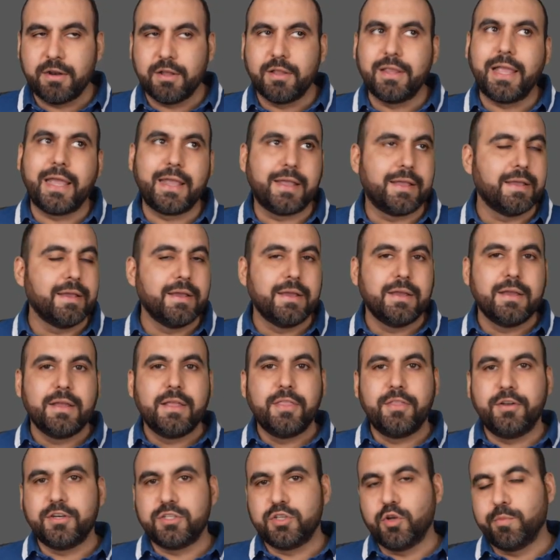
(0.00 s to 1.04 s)
Like
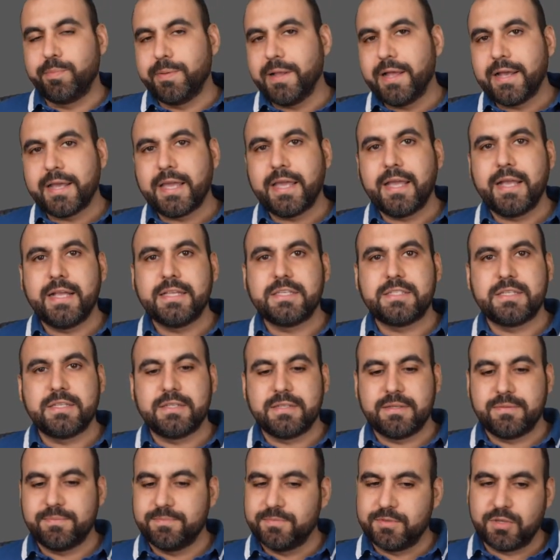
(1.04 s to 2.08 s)
there's no
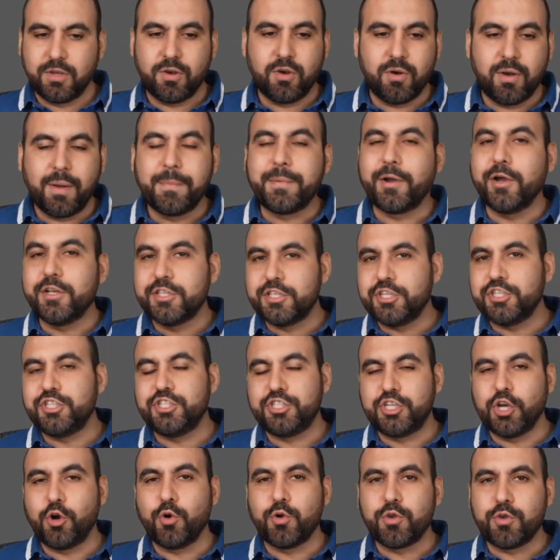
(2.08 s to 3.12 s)
plugins. So I'm going to
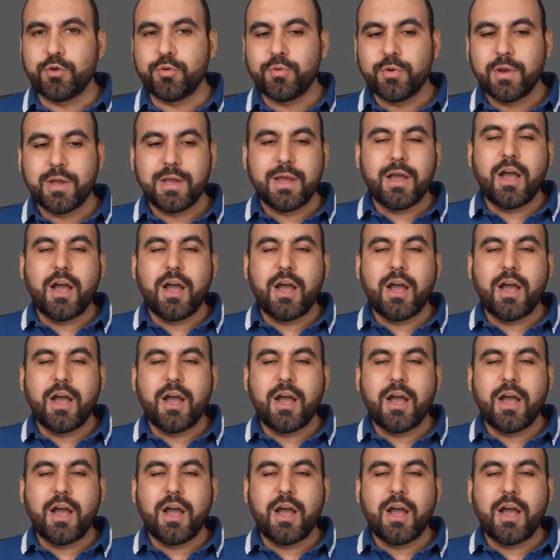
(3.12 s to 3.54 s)
show you